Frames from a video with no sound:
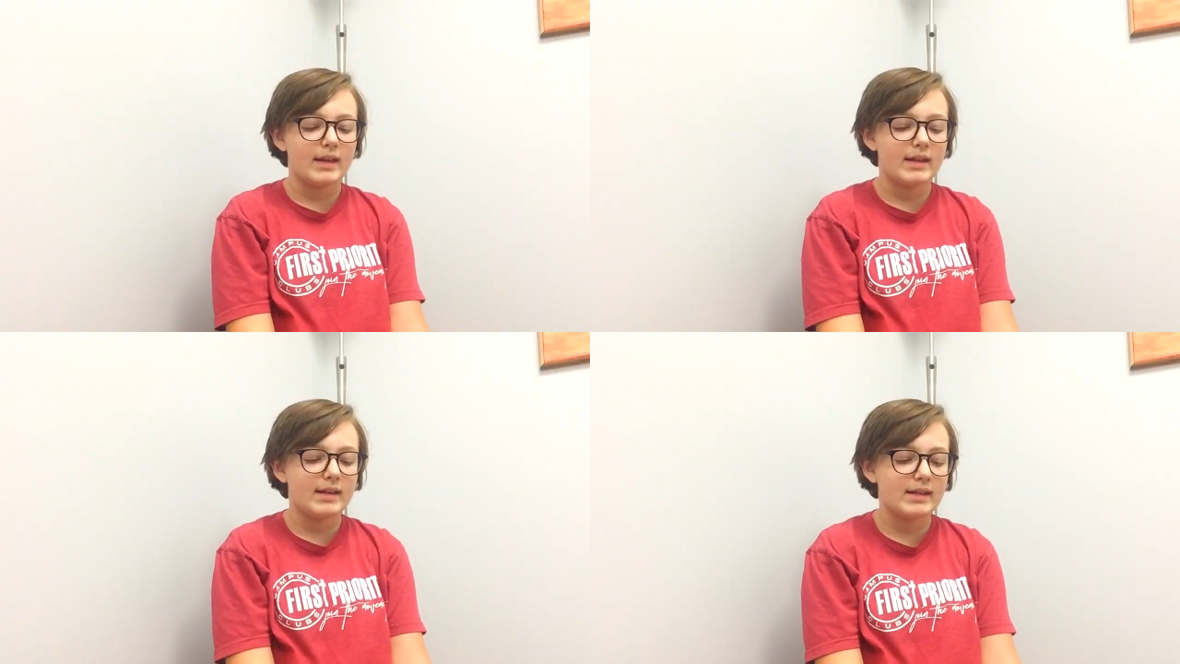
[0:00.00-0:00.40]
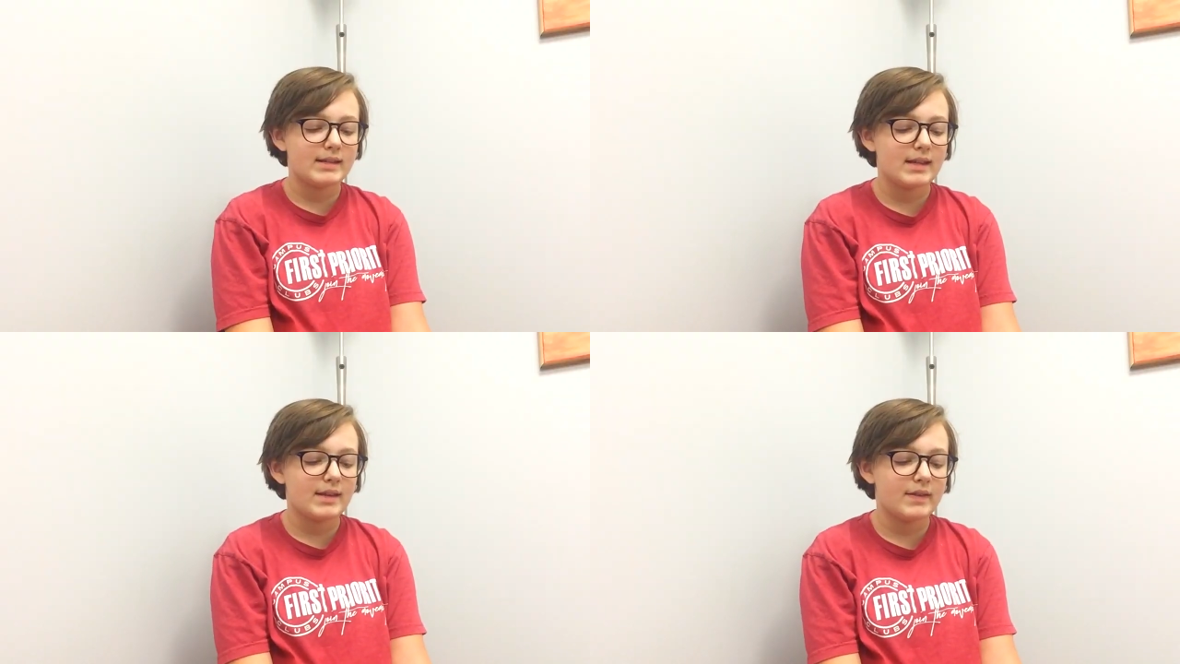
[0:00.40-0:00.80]

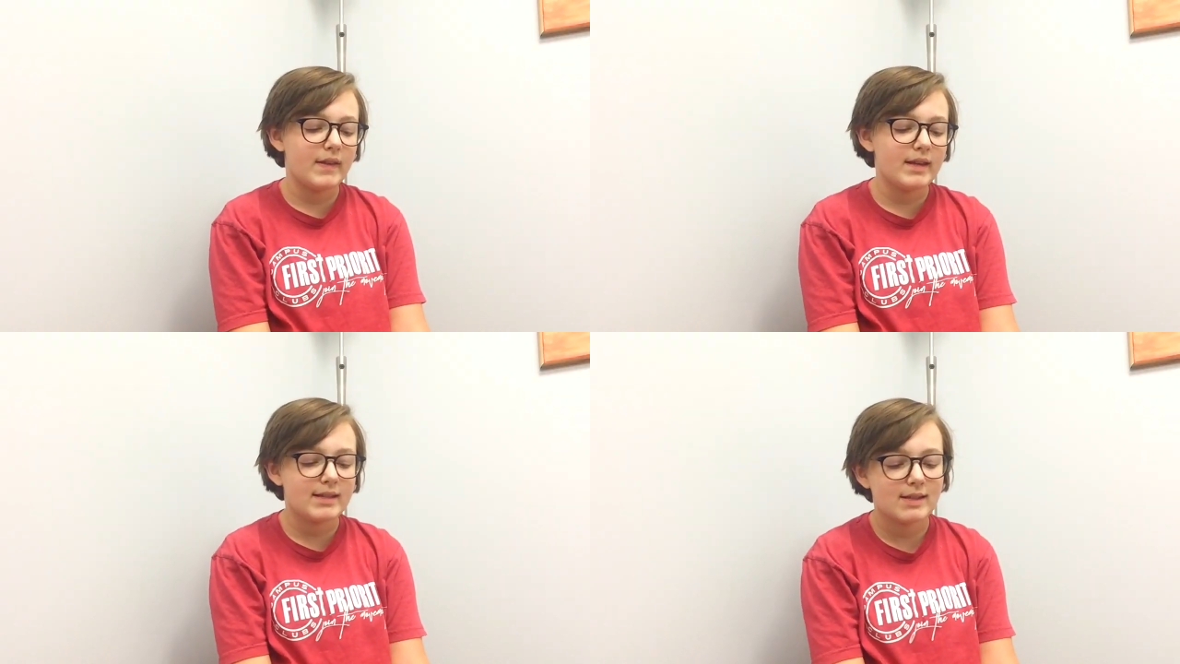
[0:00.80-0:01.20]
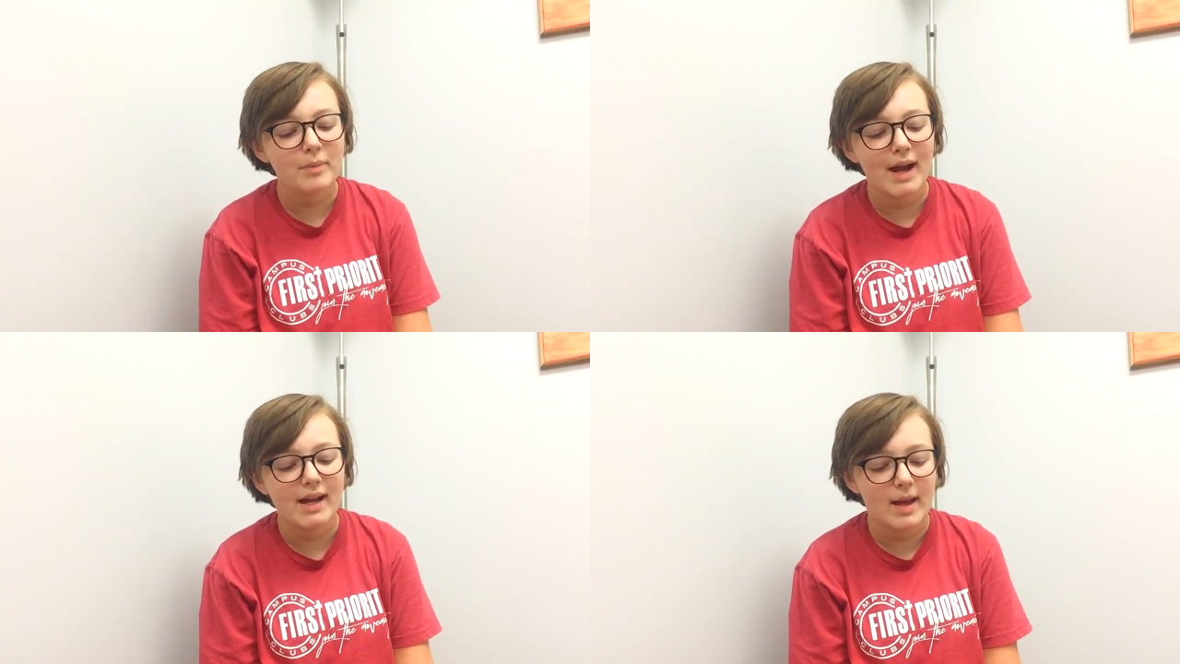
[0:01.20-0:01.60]
is
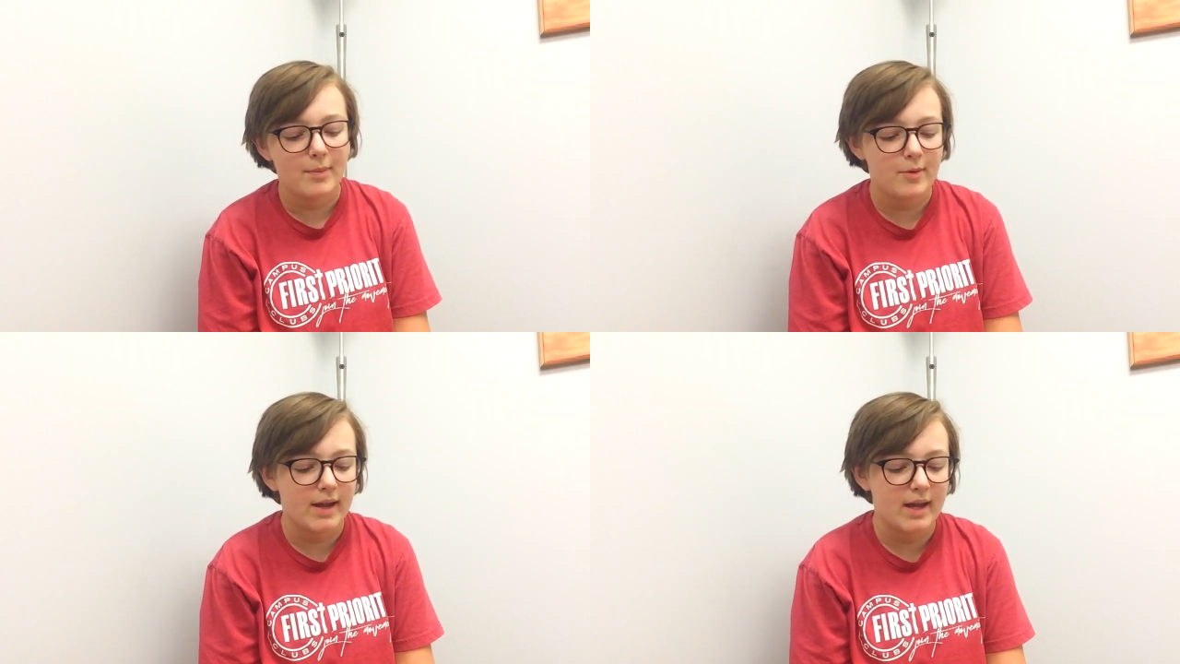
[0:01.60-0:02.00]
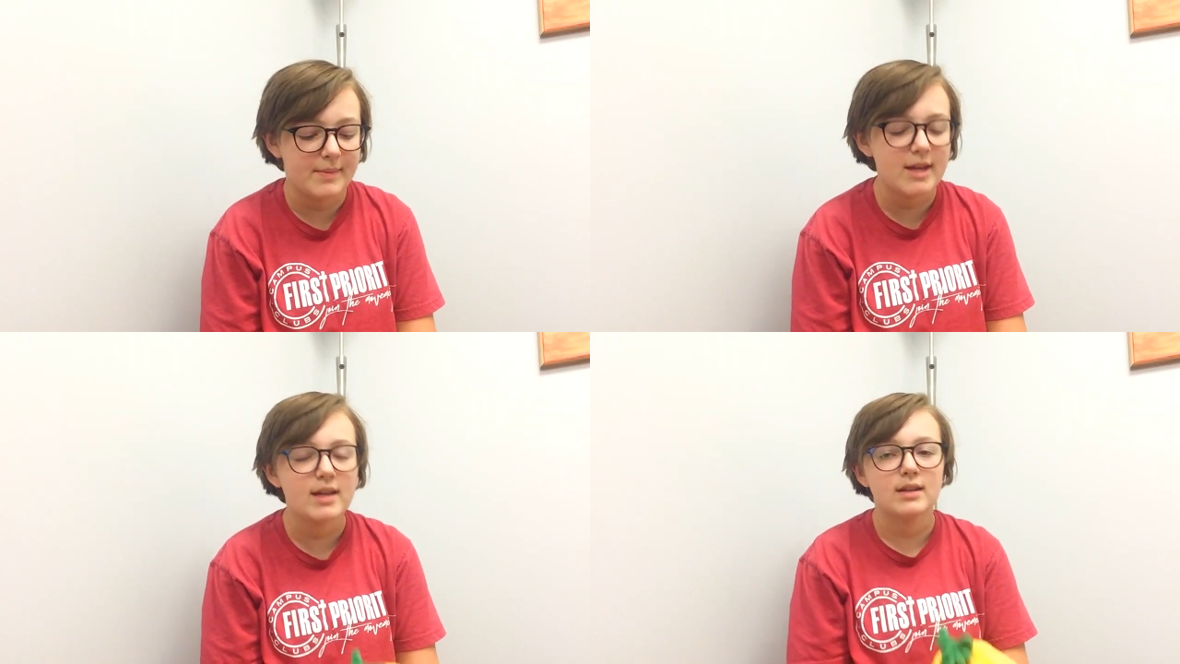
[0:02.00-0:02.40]
this pineapple
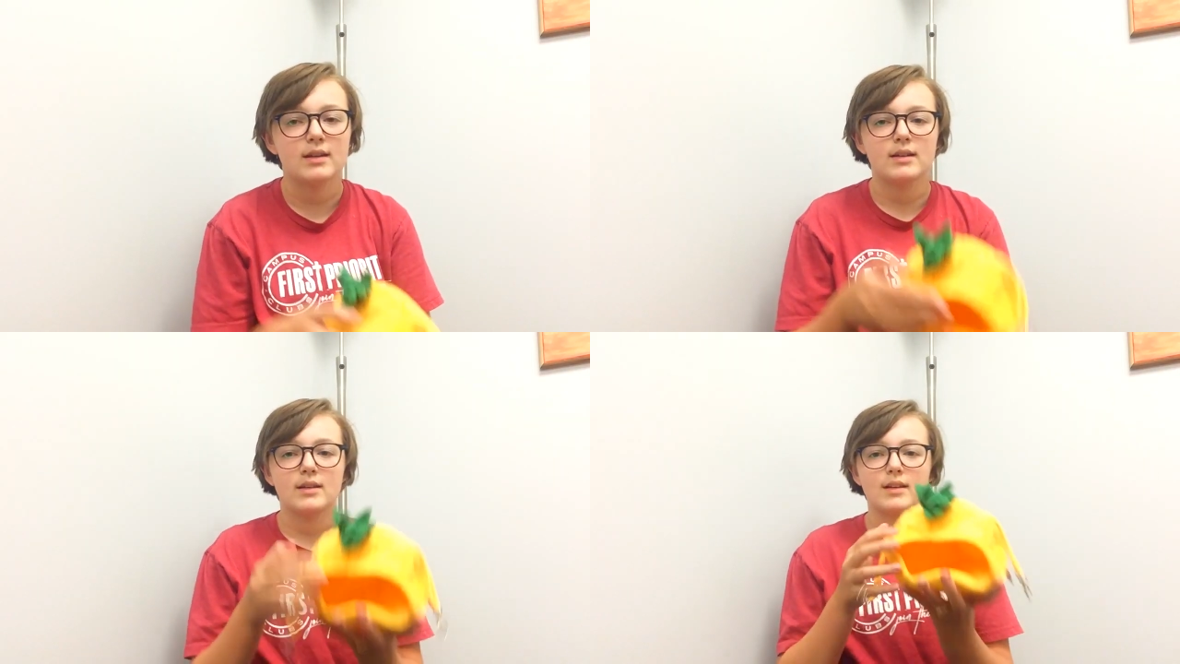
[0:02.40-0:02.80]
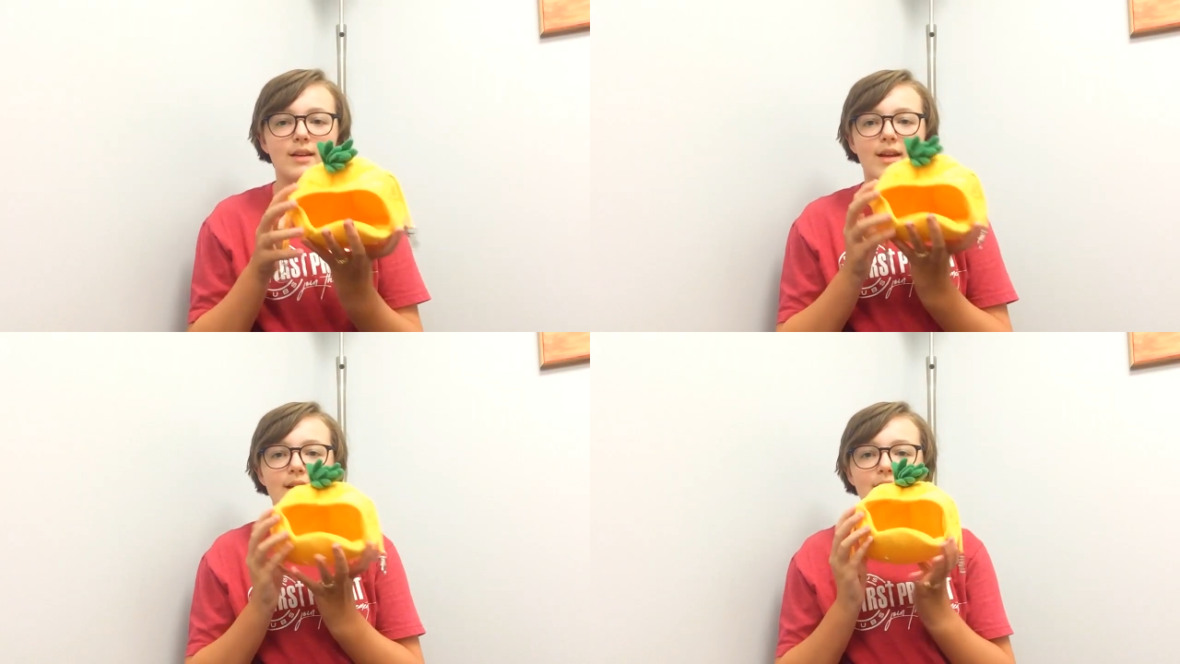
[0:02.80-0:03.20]
hammock.
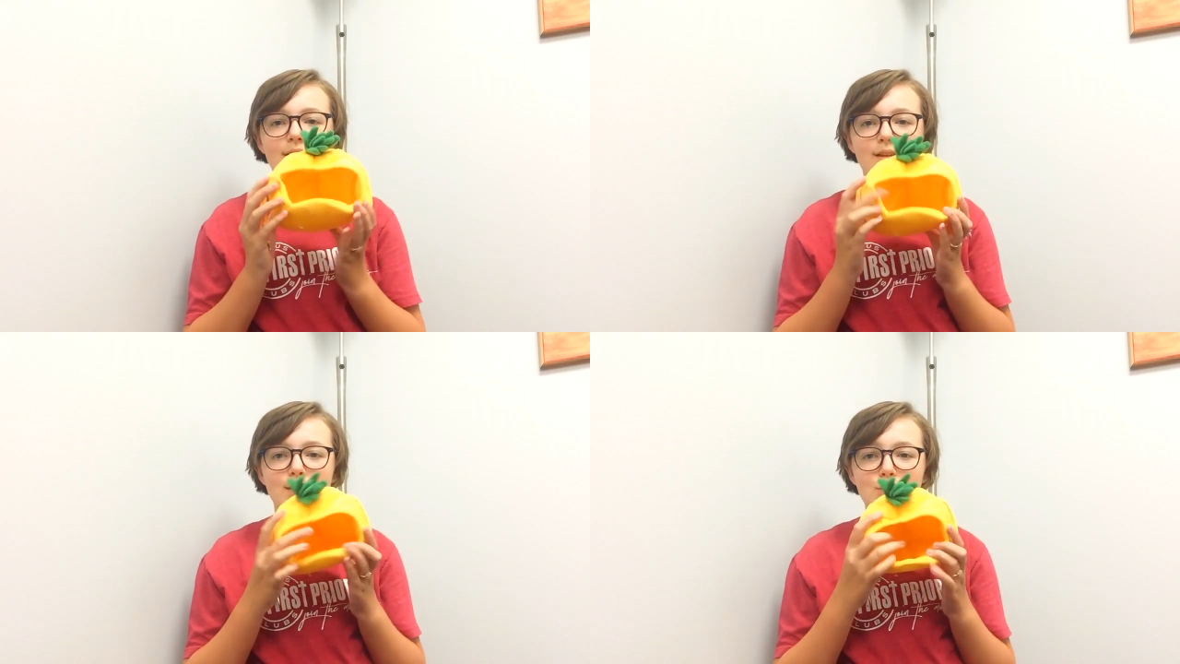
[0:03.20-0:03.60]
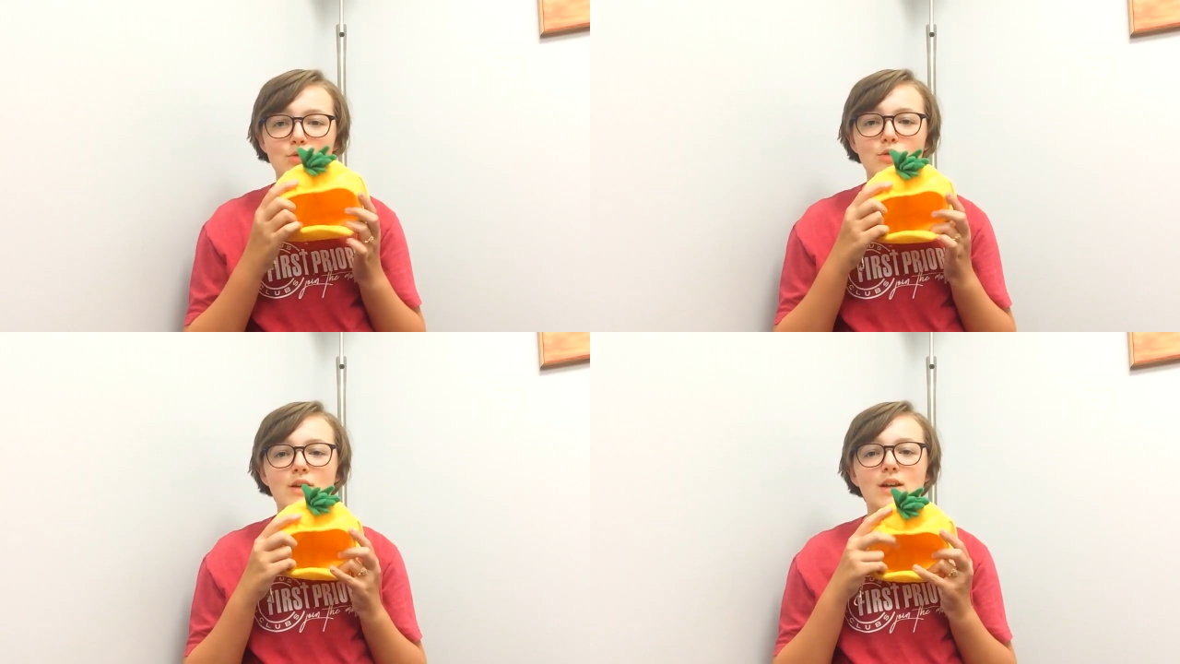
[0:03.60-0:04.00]

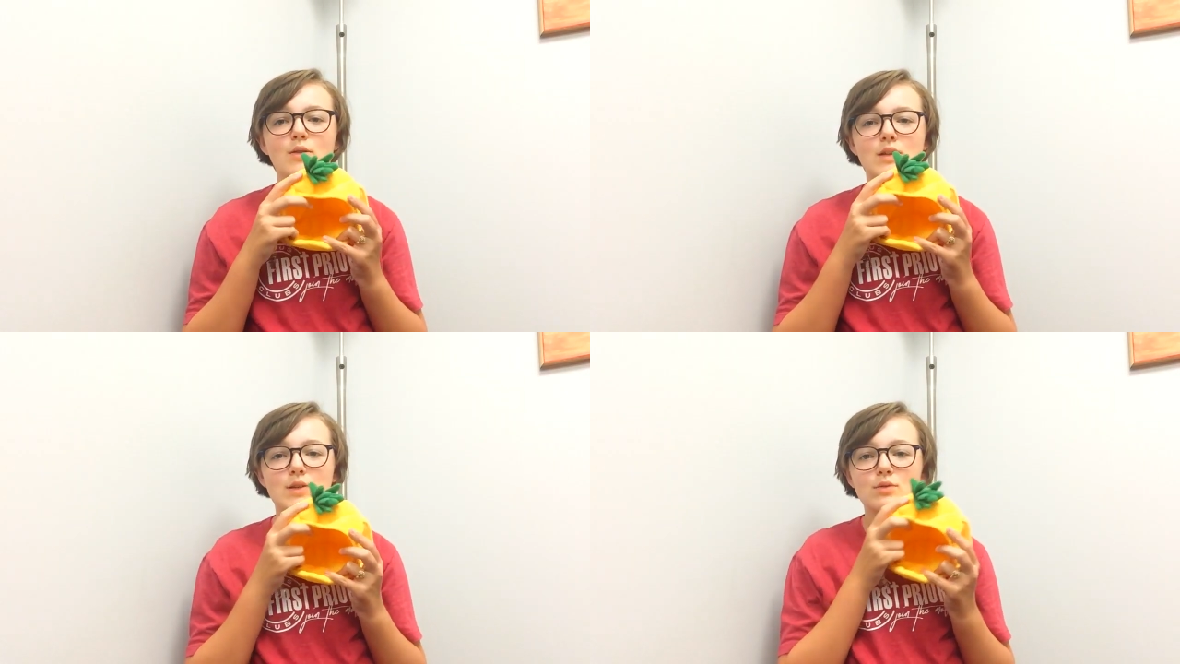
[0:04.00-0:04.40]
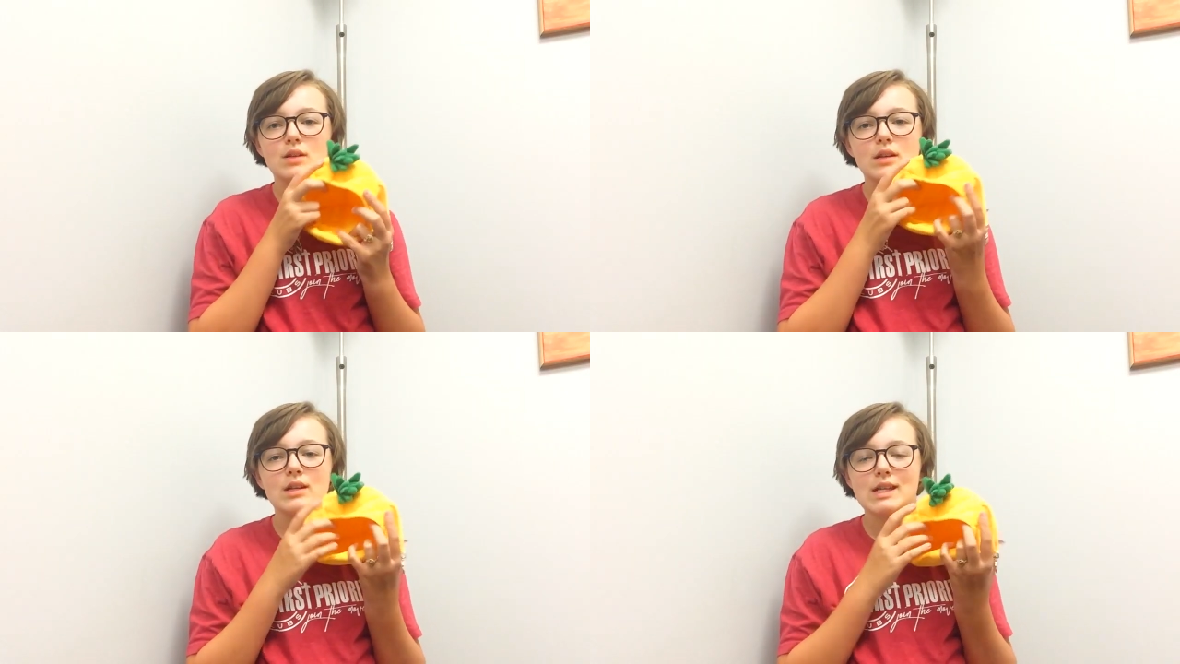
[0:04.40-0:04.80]
Look at how cute it